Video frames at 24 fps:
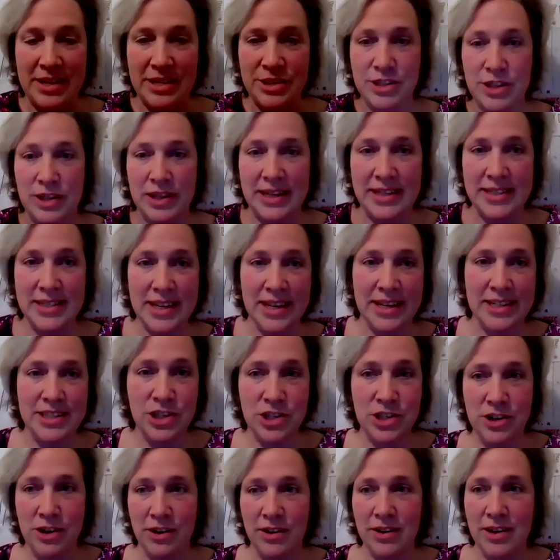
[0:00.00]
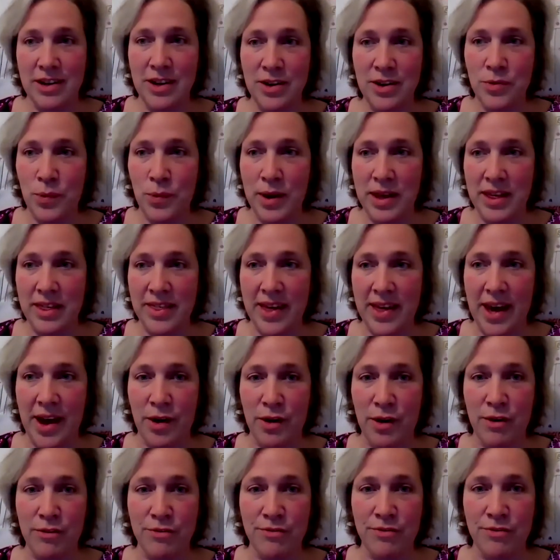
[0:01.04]
So let's get started with
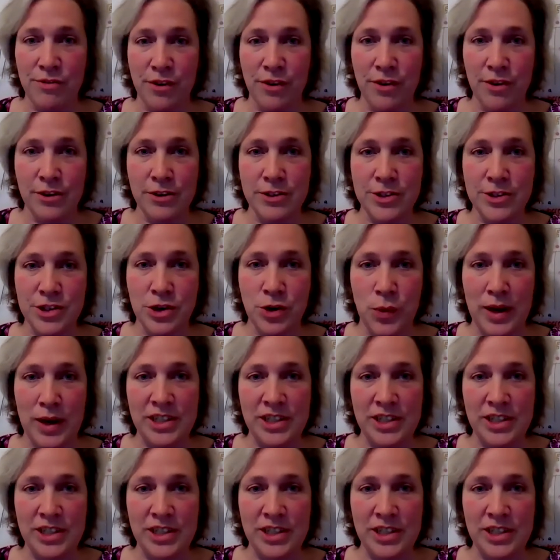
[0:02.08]
our first